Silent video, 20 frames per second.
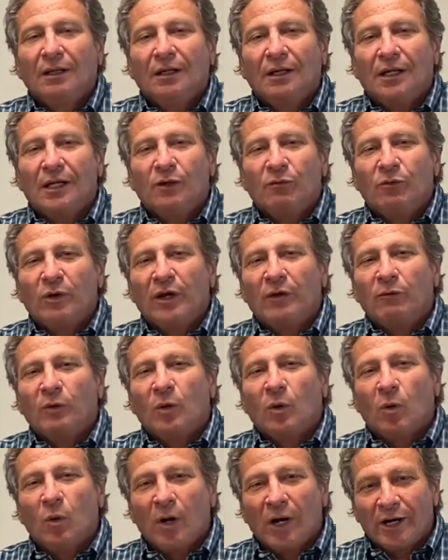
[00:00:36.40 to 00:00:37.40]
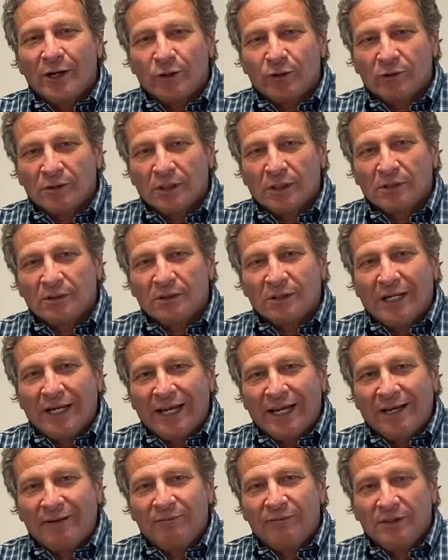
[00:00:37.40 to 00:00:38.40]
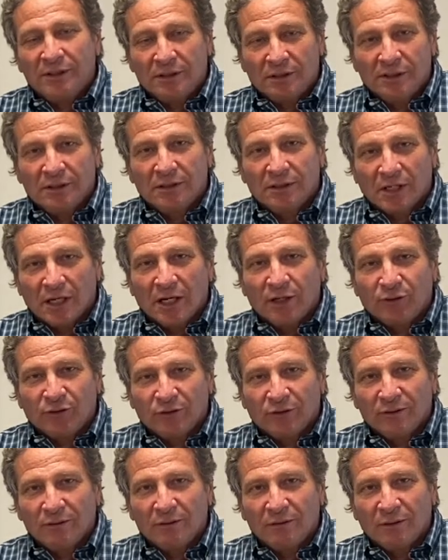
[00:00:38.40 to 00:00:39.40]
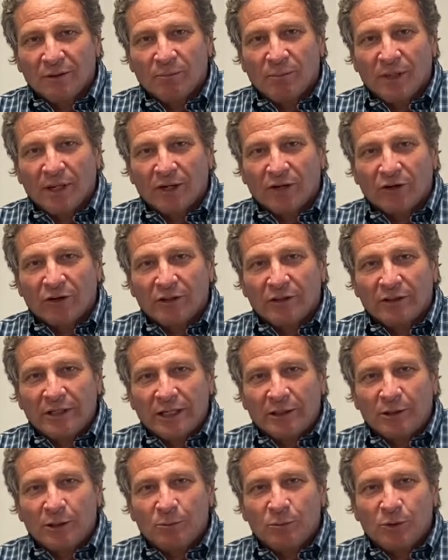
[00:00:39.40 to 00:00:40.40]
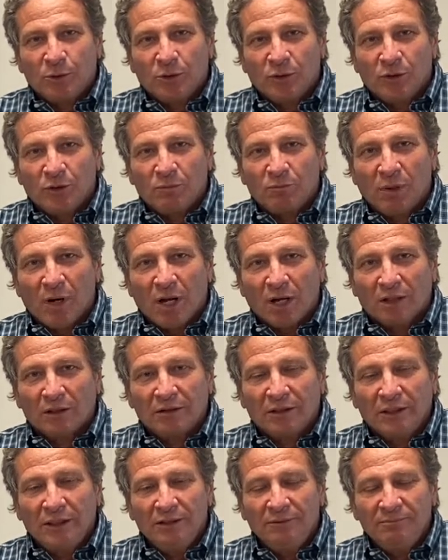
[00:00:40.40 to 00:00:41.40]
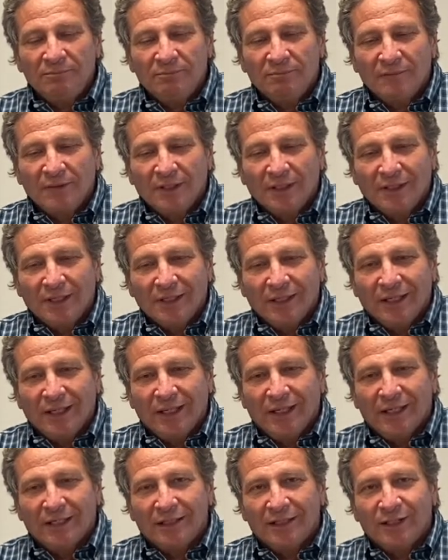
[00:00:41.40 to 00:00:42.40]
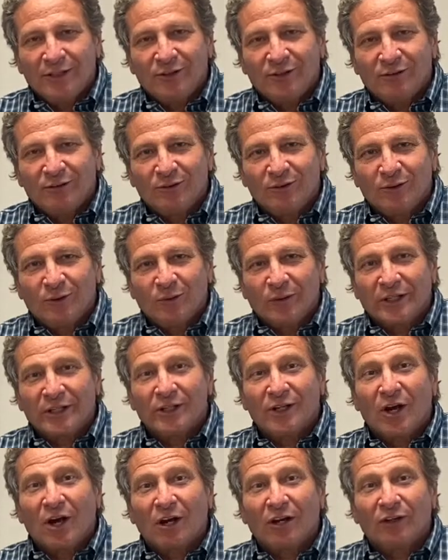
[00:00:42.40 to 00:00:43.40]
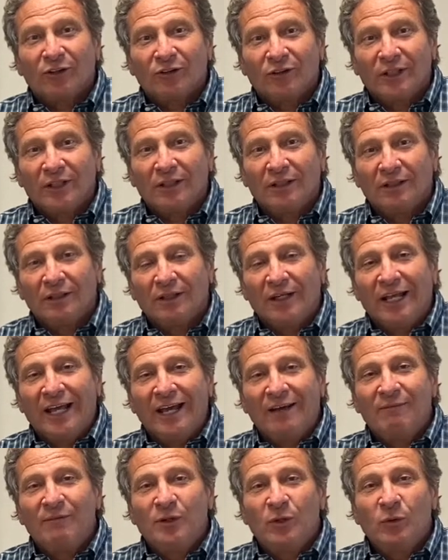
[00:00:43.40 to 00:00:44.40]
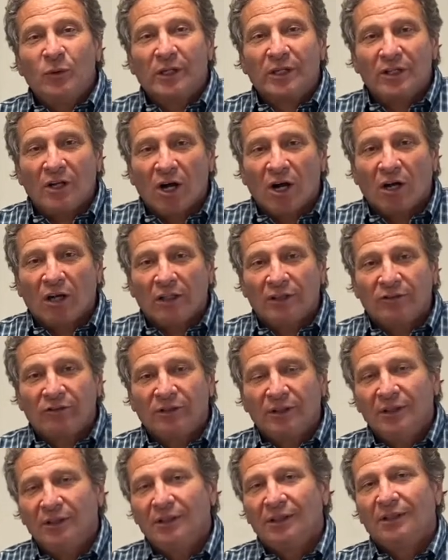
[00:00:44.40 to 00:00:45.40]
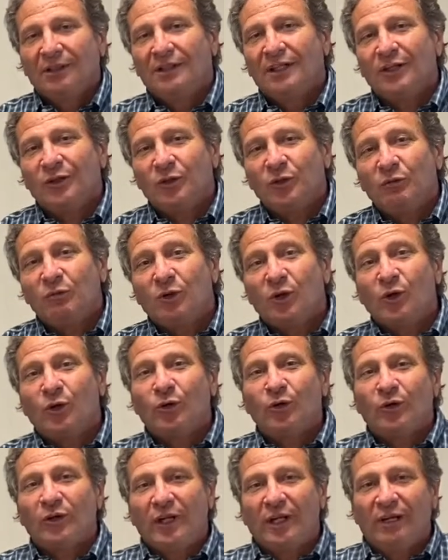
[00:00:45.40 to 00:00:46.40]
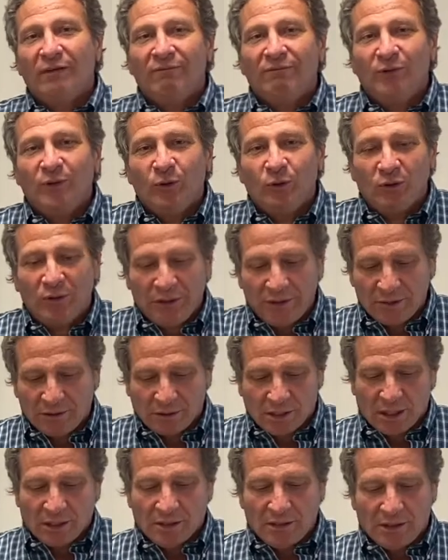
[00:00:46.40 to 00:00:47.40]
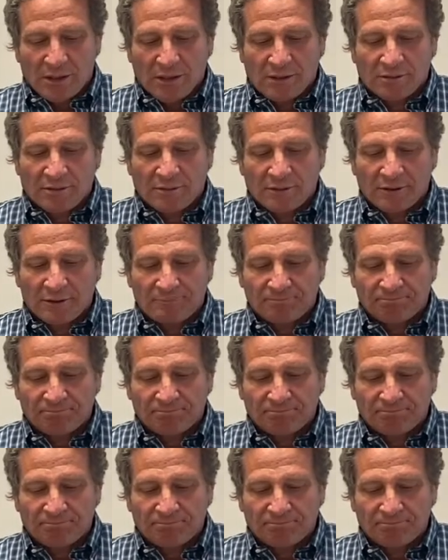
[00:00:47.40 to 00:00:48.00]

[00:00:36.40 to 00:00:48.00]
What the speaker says: ERATE requires us to have this discussion about our acceptable use policy, in addition to acknowledging and have you acknowledge that you've heard and viewed these contents.